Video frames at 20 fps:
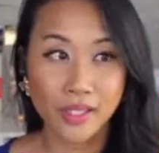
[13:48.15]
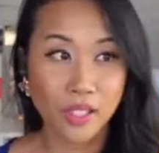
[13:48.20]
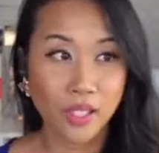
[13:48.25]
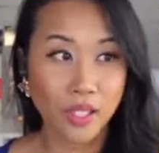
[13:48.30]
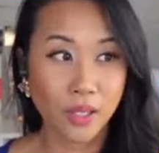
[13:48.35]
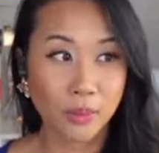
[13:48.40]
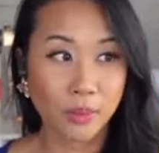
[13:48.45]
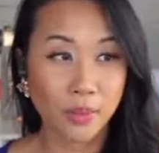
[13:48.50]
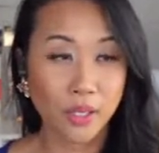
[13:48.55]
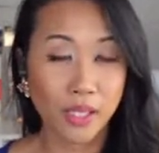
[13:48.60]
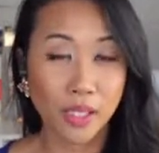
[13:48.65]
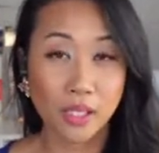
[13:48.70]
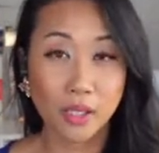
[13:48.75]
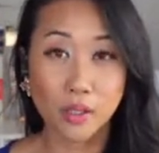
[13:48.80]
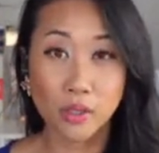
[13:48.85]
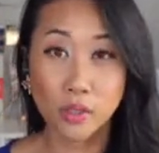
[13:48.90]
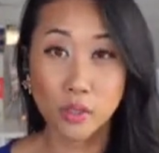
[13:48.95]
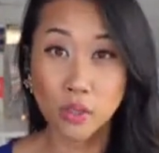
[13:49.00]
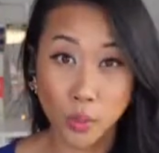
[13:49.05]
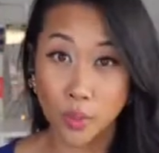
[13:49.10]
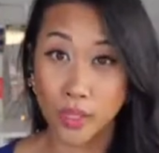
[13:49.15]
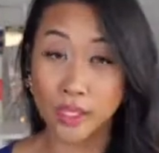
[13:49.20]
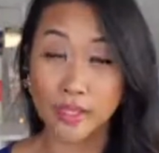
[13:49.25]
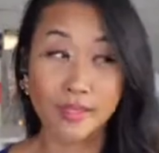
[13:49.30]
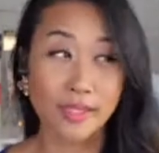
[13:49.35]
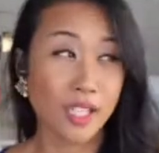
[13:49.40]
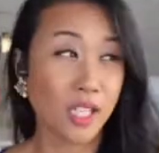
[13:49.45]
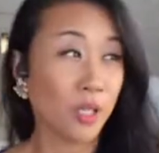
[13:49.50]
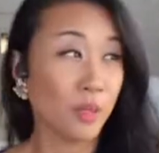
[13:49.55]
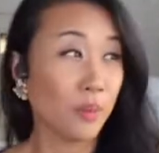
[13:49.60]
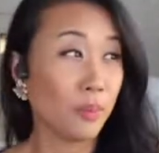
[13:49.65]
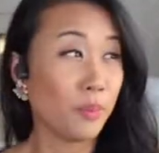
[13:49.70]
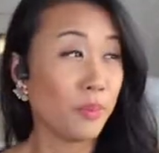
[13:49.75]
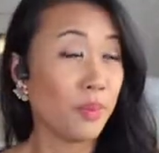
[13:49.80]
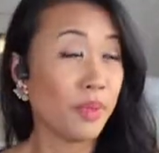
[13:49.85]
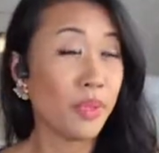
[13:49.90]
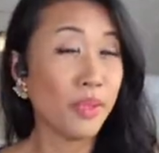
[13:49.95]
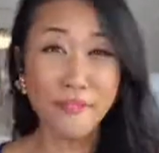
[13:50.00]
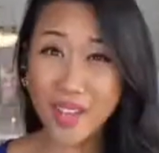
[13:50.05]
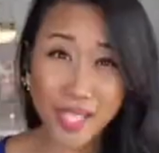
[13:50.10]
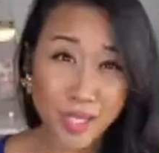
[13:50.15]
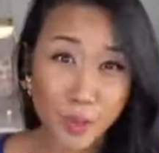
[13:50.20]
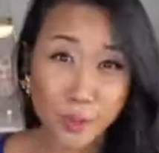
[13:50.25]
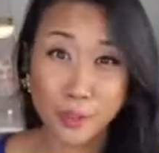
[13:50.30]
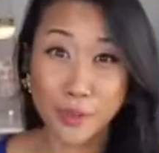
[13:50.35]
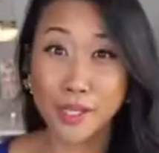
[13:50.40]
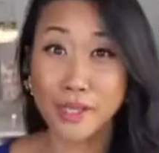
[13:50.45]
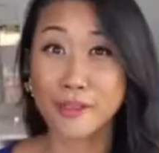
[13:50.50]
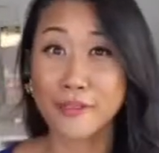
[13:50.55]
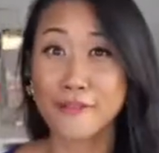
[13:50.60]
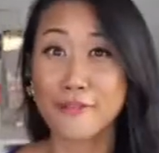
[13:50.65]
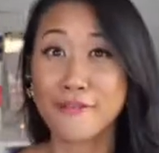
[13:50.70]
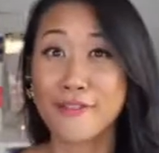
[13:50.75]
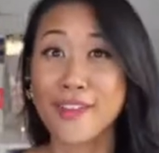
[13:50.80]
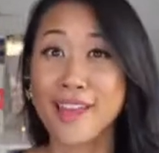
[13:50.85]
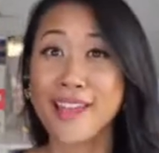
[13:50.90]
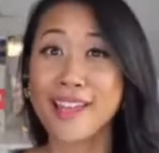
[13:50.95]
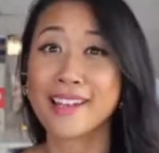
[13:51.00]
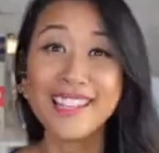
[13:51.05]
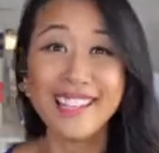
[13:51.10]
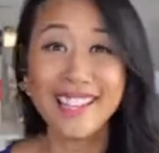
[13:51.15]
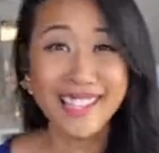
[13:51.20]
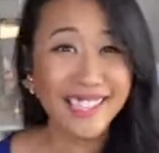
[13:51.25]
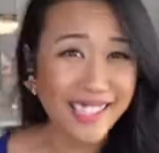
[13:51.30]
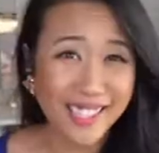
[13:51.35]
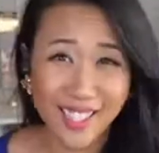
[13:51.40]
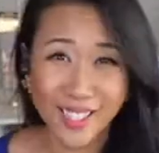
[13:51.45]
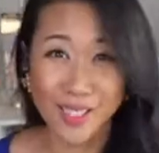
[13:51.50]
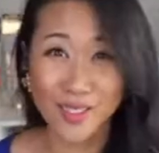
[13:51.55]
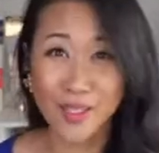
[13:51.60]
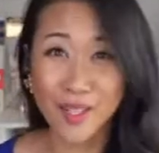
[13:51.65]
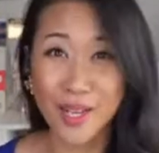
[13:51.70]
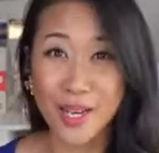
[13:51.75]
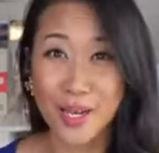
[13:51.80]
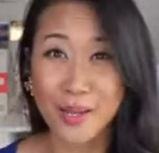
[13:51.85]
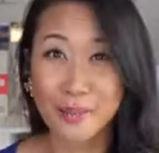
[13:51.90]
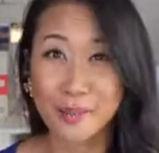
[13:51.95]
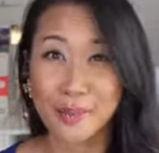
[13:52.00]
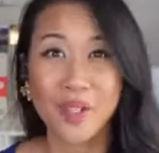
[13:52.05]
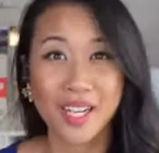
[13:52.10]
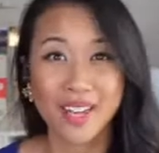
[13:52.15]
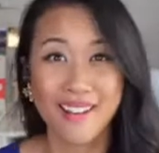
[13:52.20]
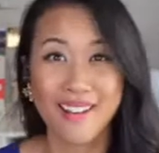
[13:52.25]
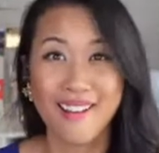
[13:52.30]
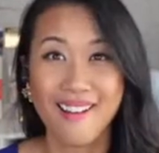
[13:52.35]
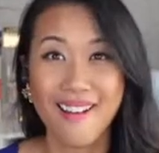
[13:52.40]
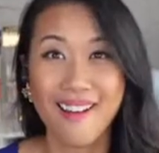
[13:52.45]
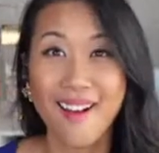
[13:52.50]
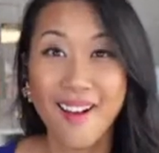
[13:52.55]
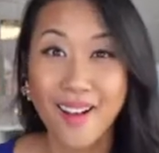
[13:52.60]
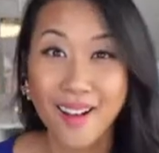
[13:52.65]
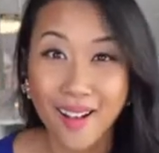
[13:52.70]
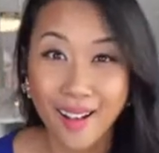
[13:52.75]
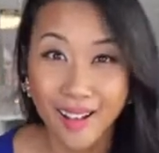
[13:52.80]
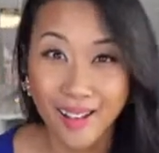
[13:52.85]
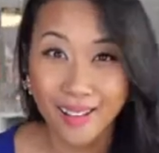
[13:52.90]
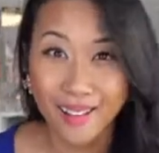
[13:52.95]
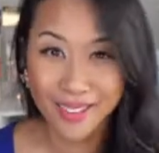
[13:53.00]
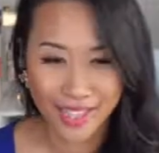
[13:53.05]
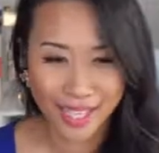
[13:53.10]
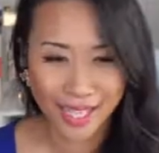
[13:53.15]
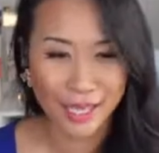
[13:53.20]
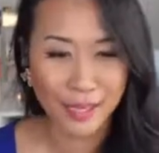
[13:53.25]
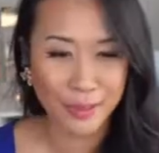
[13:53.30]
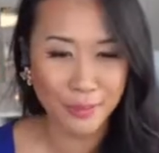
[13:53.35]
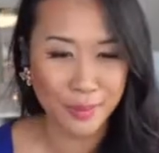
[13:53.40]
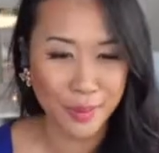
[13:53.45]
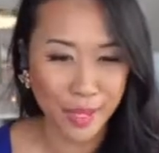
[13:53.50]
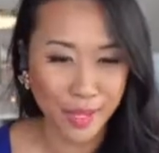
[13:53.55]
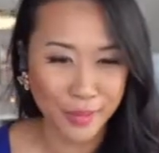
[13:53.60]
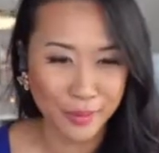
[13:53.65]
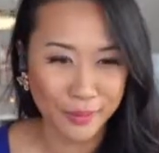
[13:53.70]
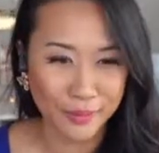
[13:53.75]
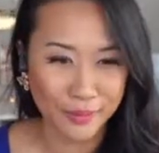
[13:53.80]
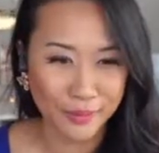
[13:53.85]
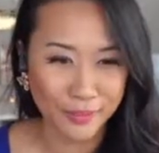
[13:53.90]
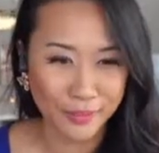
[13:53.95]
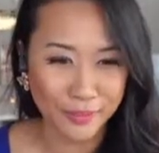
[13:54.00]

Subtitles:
It could be 2 tweets. It could be a Facebook event, an Instagram story, all of the above.